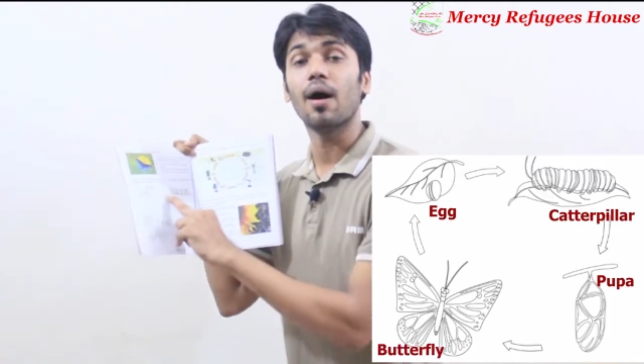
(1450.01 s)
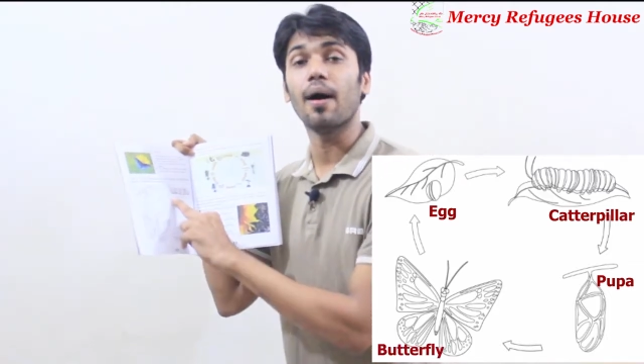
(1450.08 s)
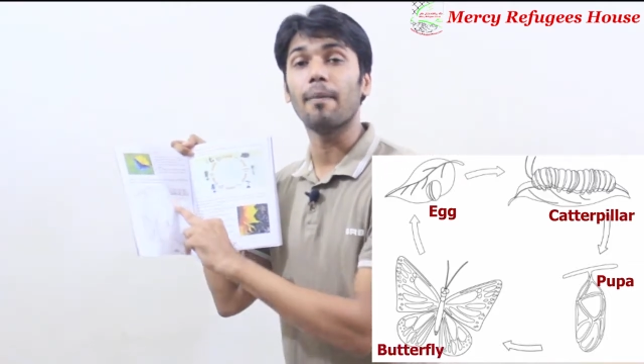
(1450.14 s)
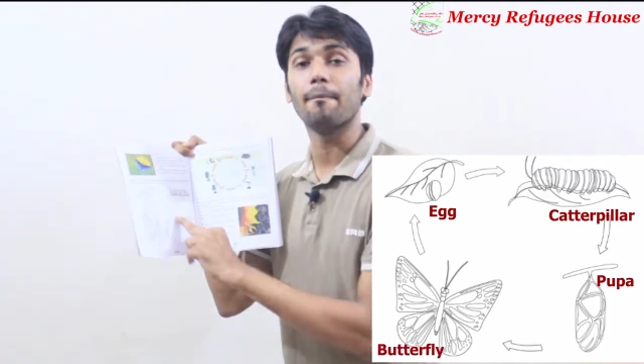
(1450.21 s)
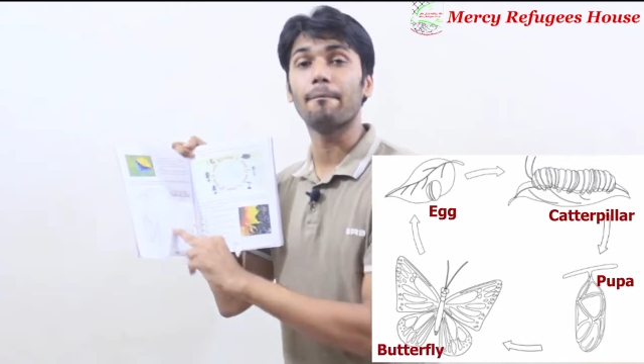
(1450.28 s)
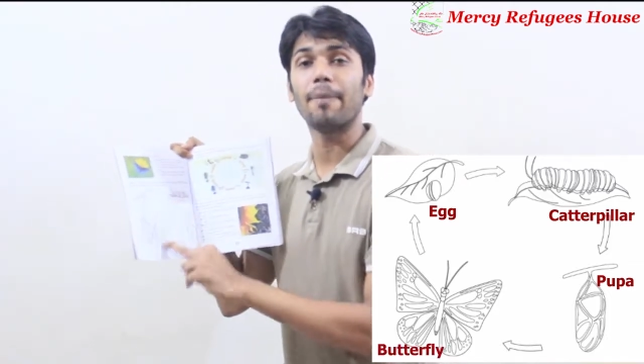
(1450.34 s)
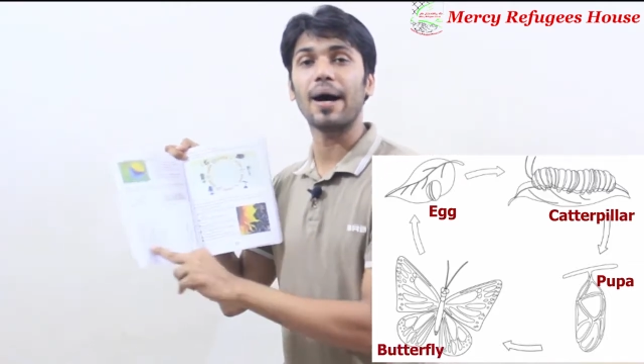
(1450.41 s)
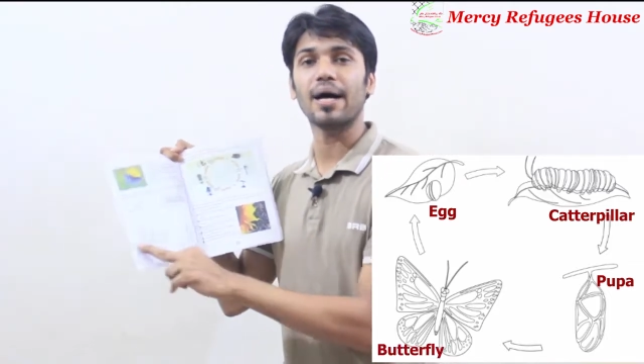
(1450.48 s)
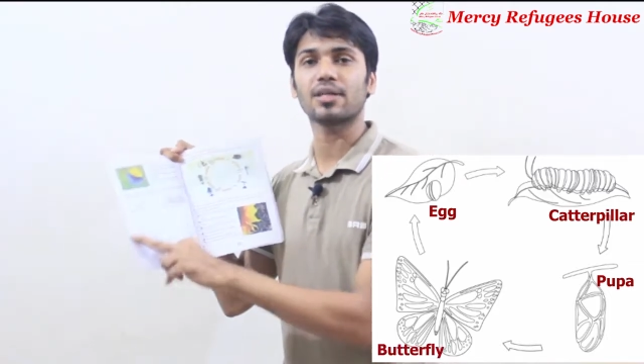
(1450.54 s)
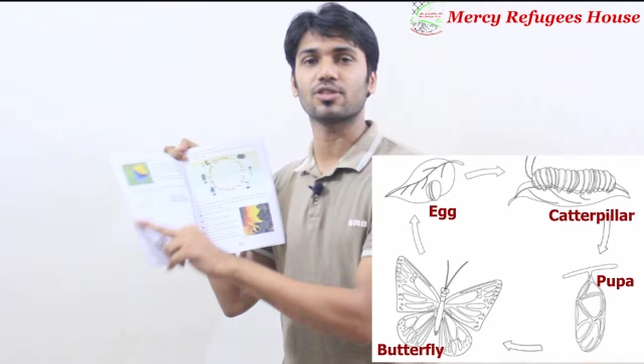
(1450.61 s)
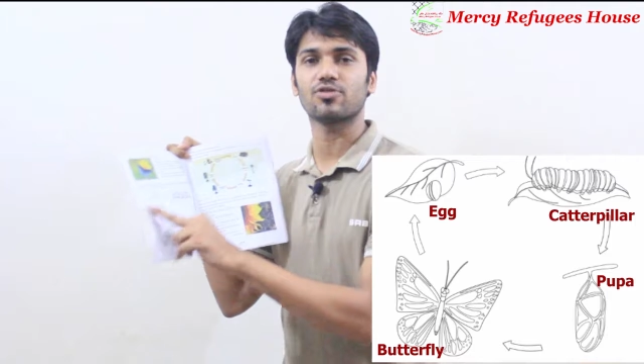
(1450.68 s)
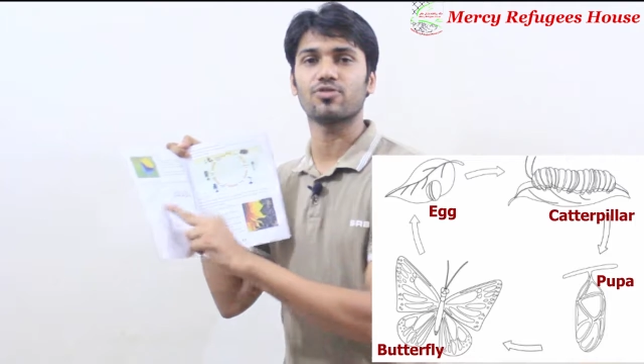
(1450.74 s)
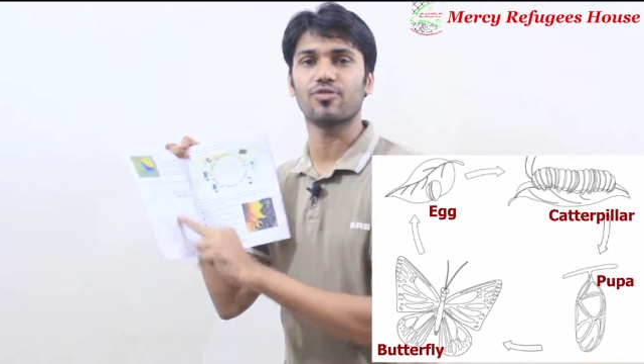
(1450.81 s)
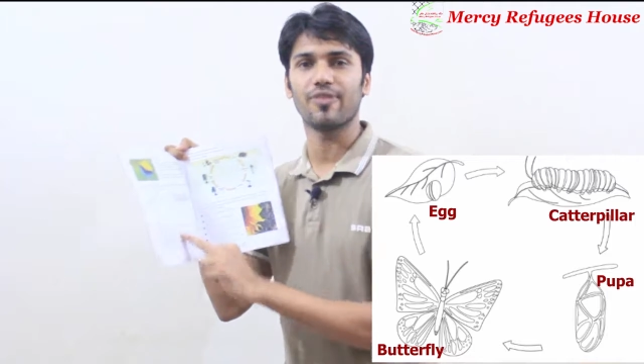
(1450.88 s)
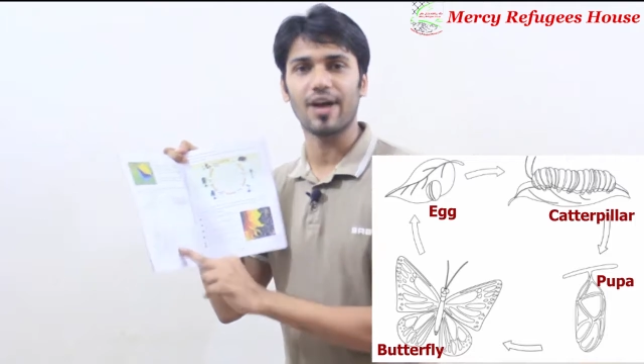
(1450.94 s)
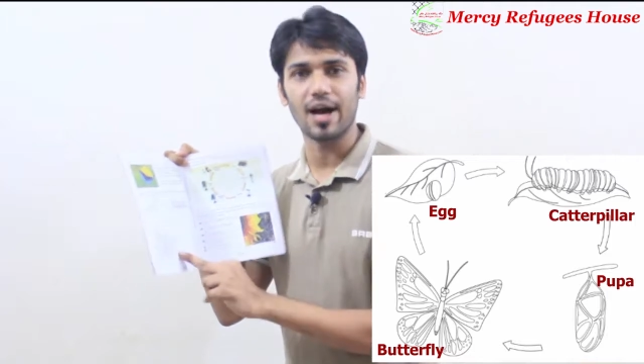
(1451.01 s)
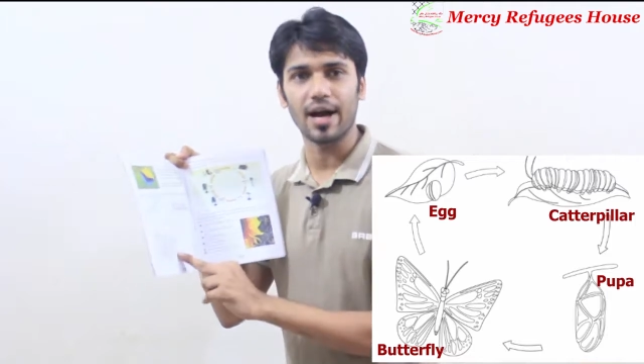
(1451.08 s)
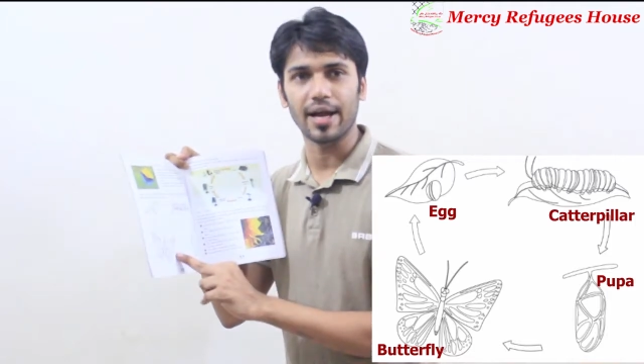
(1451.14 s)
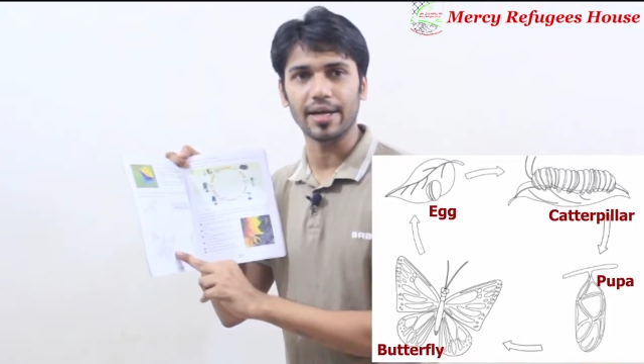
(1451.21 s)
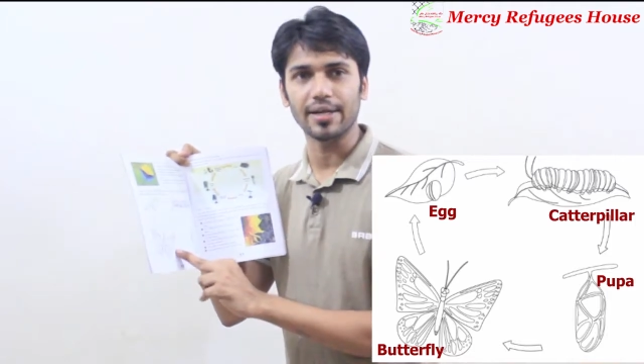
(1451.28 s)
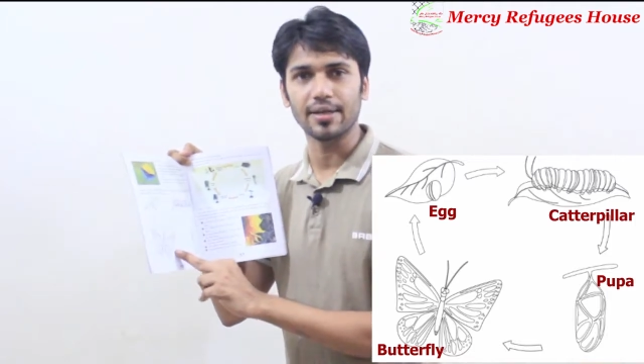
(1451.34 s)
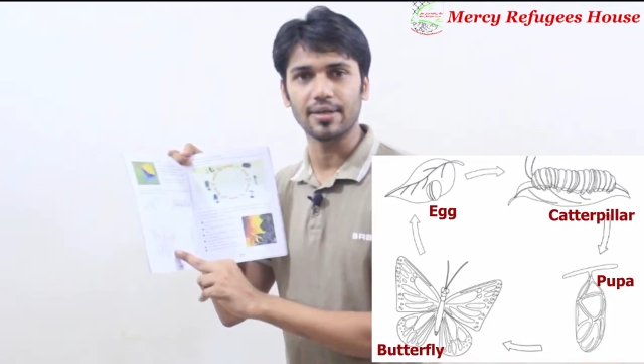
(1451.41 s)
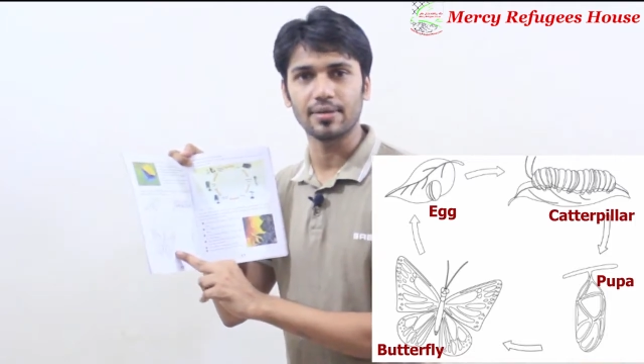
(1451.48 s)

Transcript: a butterfly.